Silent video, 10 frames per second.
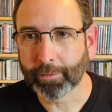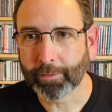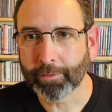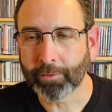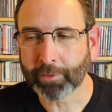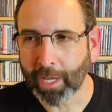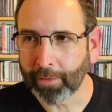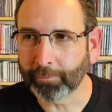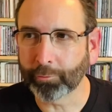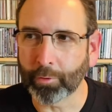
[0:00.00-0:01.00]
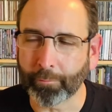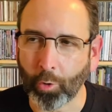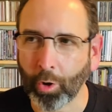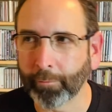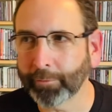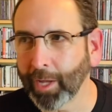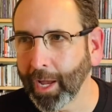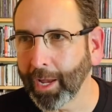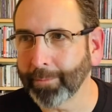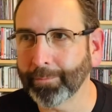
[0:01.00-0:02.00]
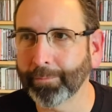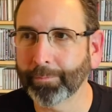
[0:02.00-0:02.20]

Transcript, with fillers: these kind of sort of off time.